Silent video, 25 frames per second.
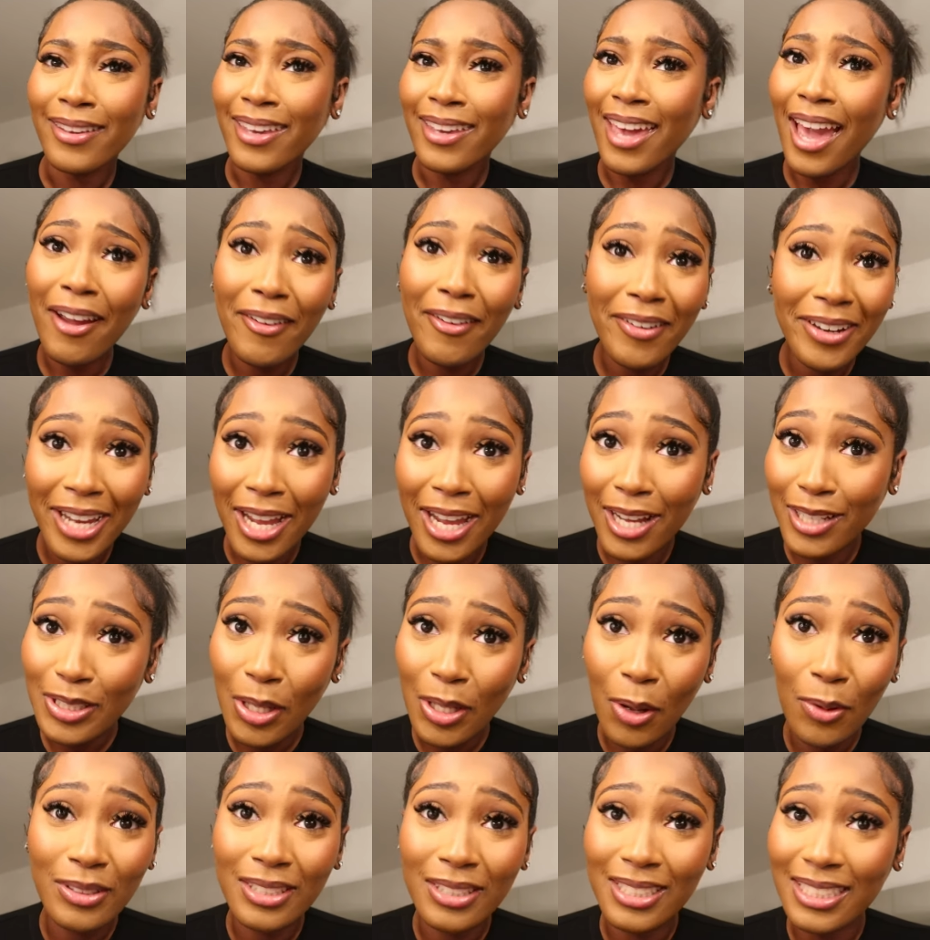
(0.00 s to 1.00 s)

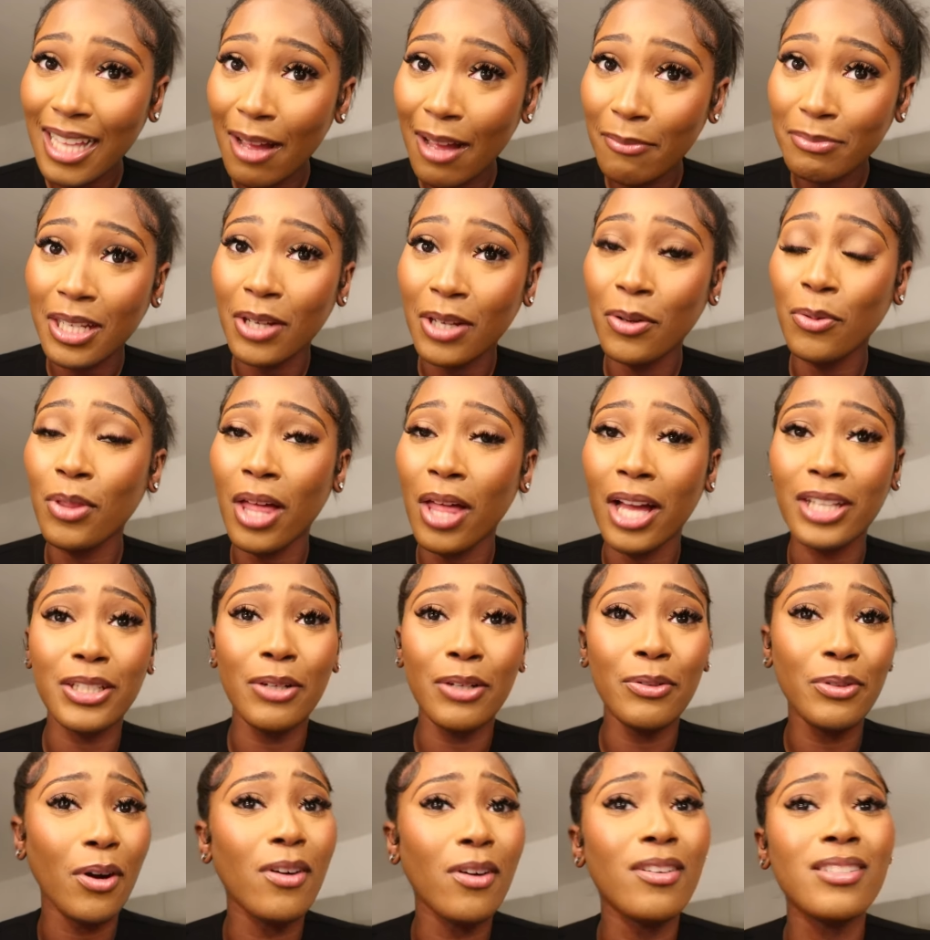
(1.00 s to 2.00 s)
CarrieXO on Snapchat. Although I
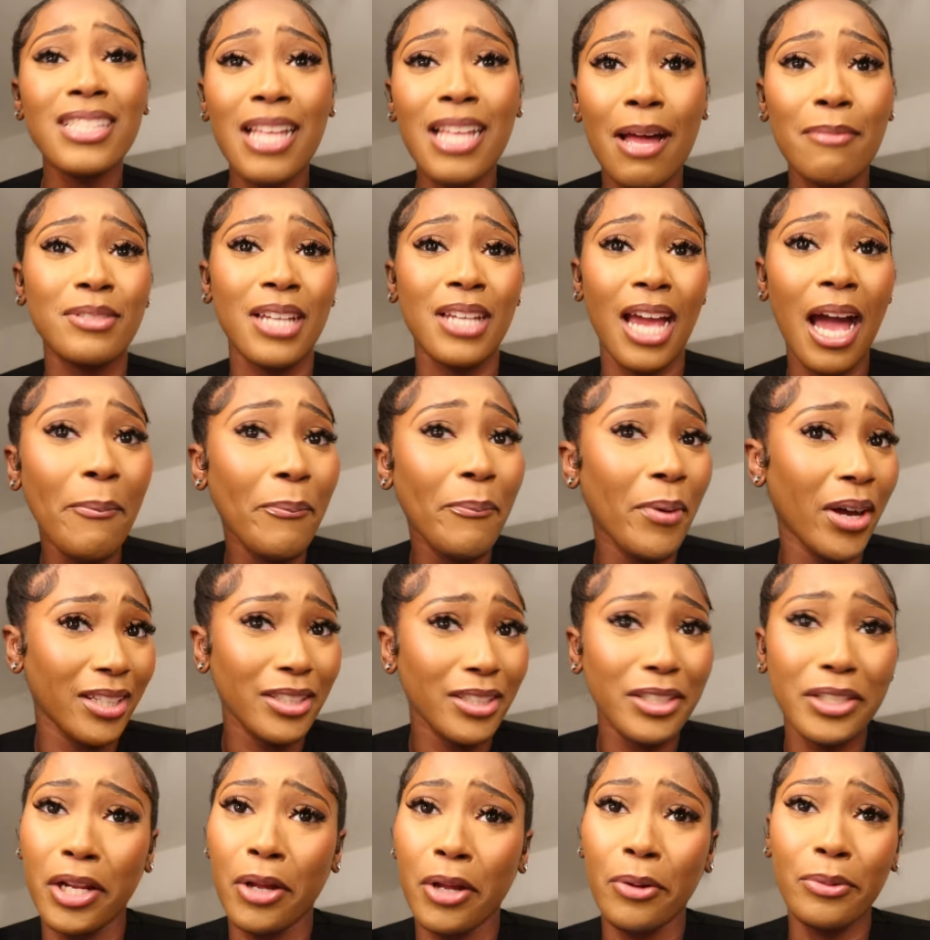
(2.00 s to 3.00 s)
don't go on Snapchat,
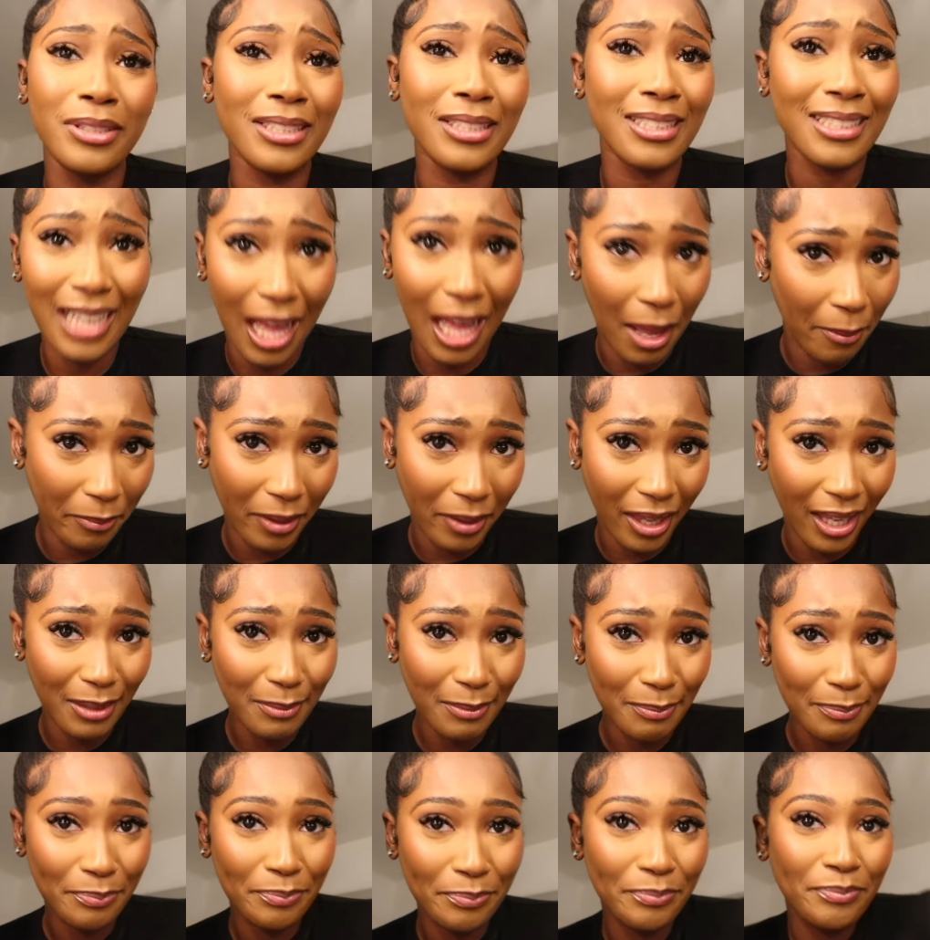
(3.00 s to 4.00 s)
but you know, snap
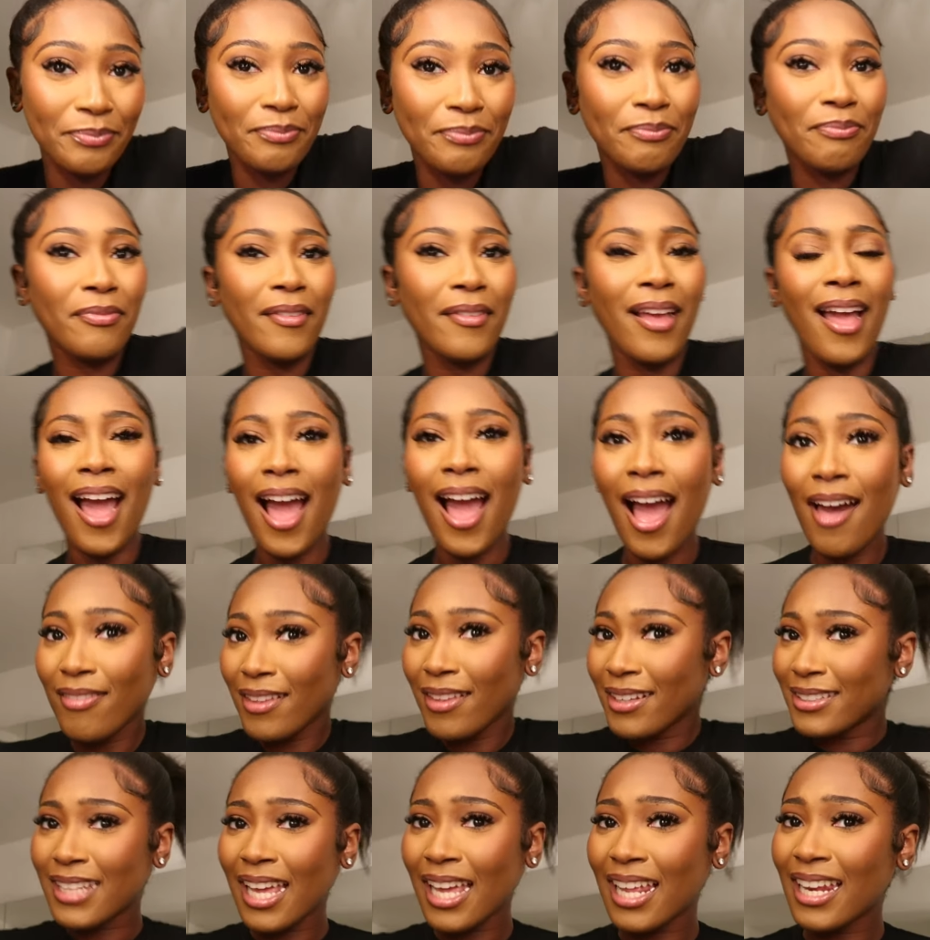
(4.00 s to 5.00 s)
me.
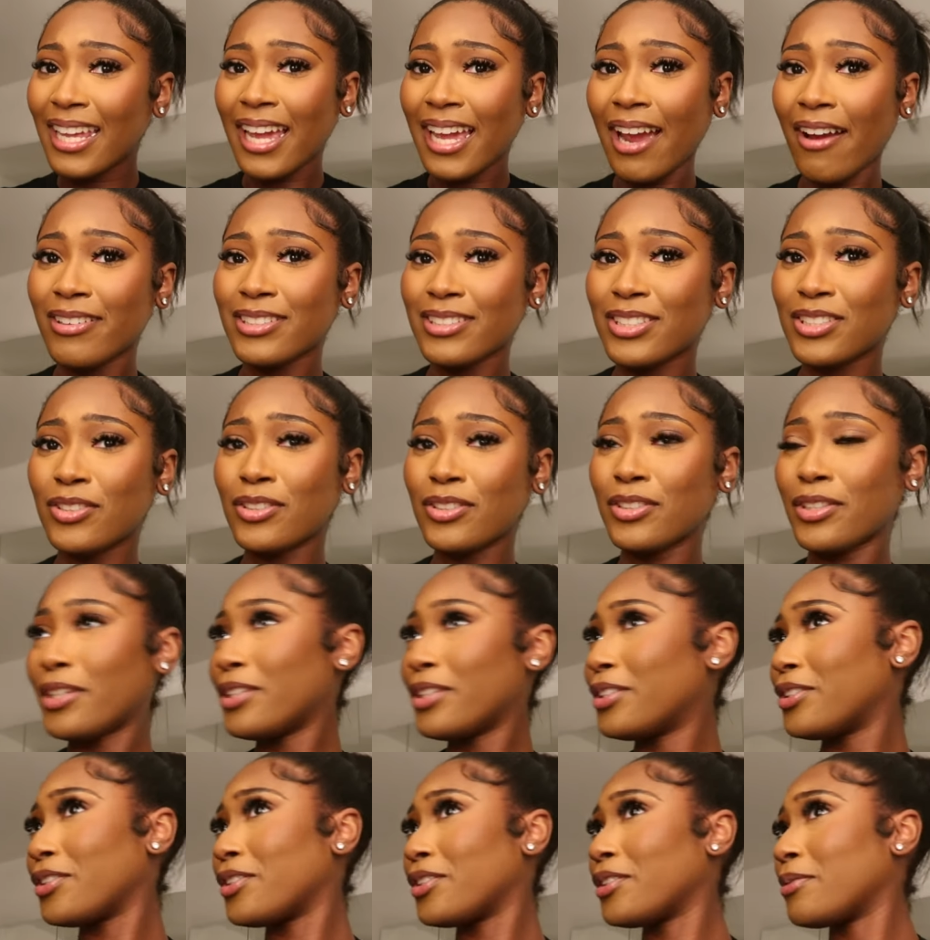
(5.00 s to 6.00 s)
And then Daily Carrington on
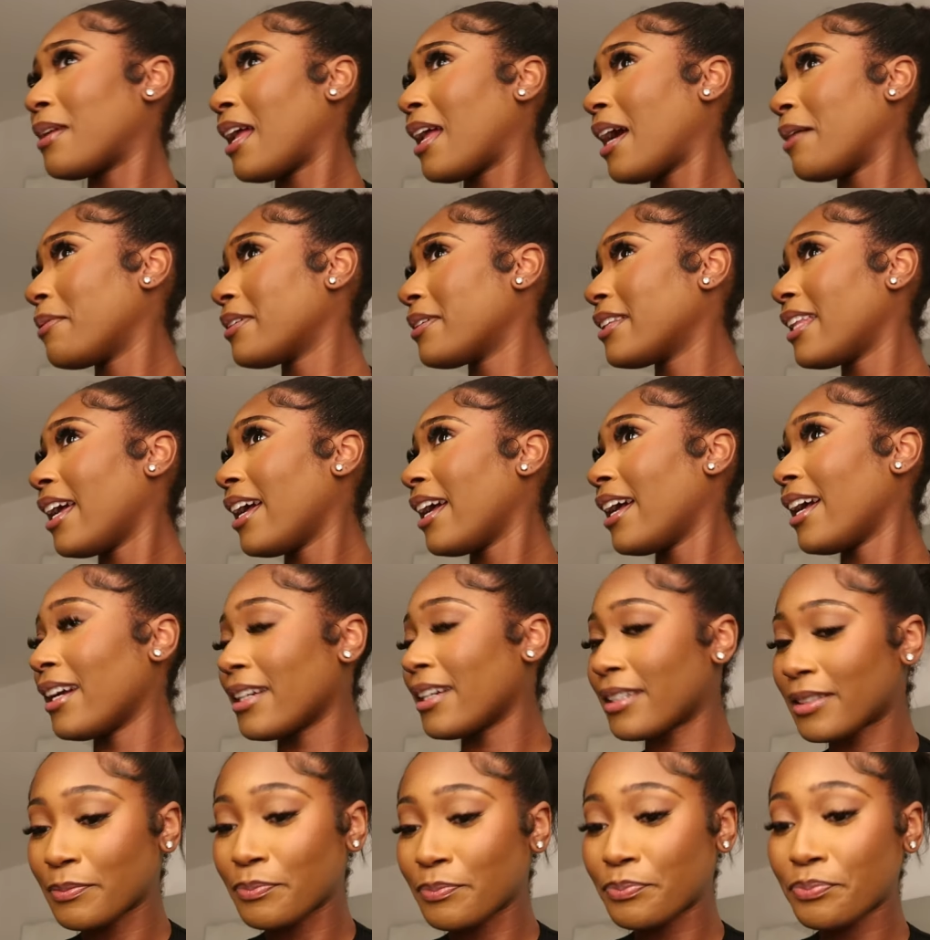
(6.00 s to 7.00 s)
YouTube. Like, what the
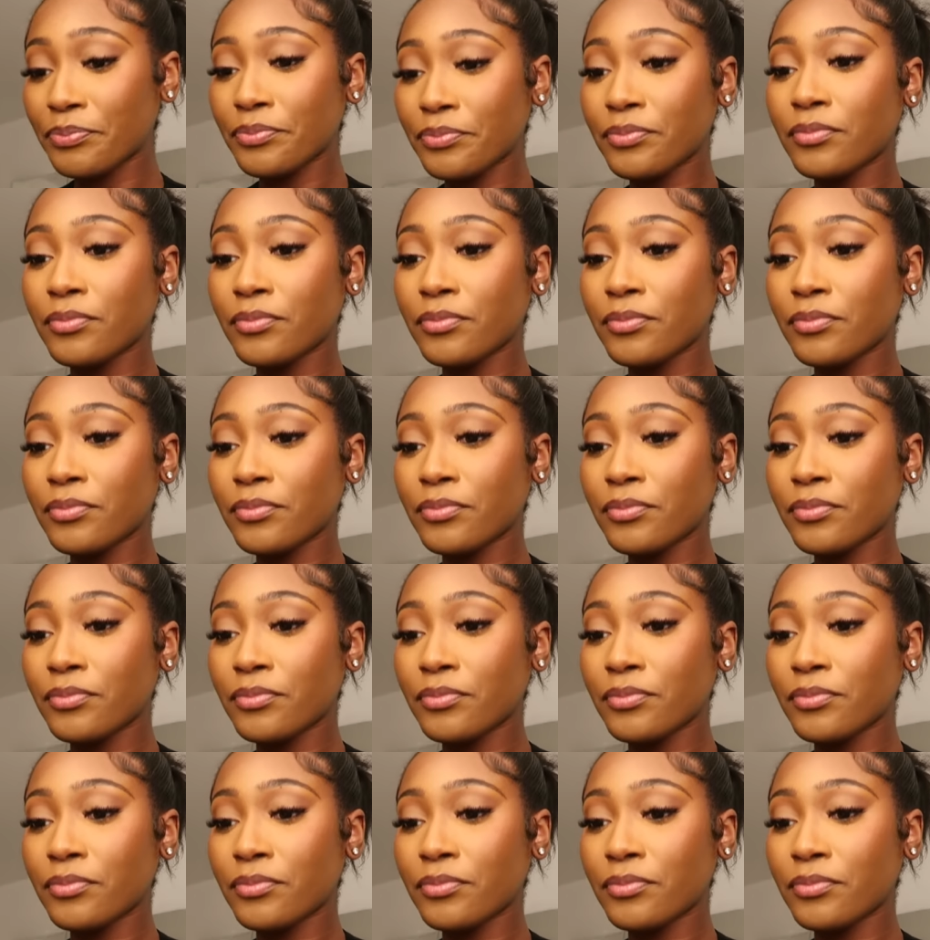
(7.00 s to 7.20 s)
heck?